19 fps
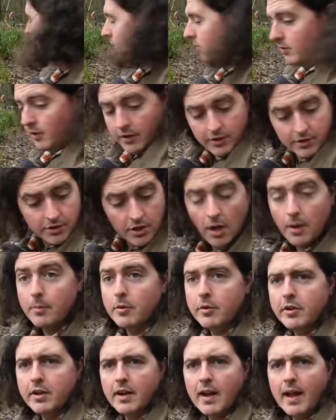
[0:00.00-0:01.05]
So the timer
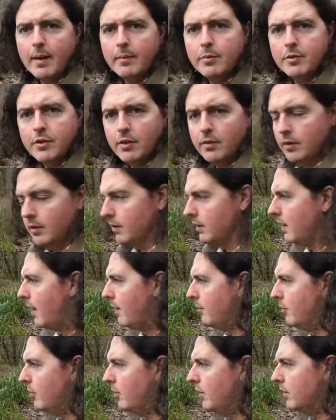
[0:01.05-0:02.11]
had elapsed on the
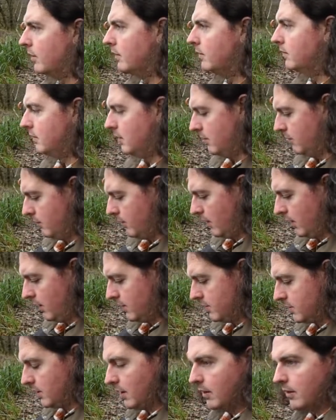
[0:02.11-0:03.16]
camera. I didn't
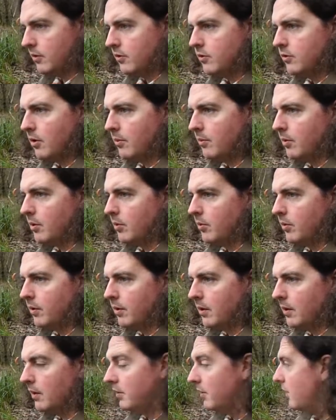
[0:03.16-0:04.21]
realise it had stopped recording.
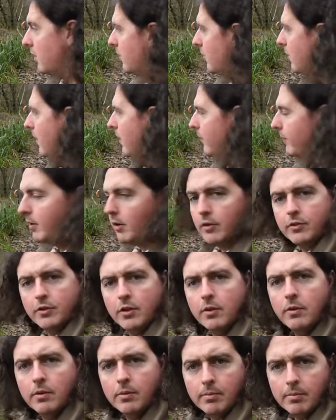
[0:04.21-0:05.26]
I don't know where we got
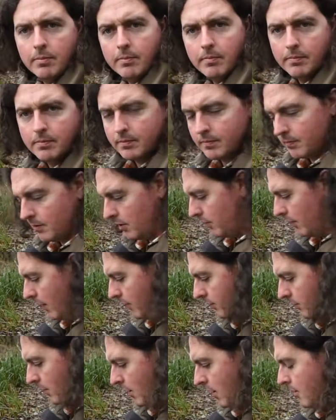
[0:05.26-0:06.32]
to. Who knows?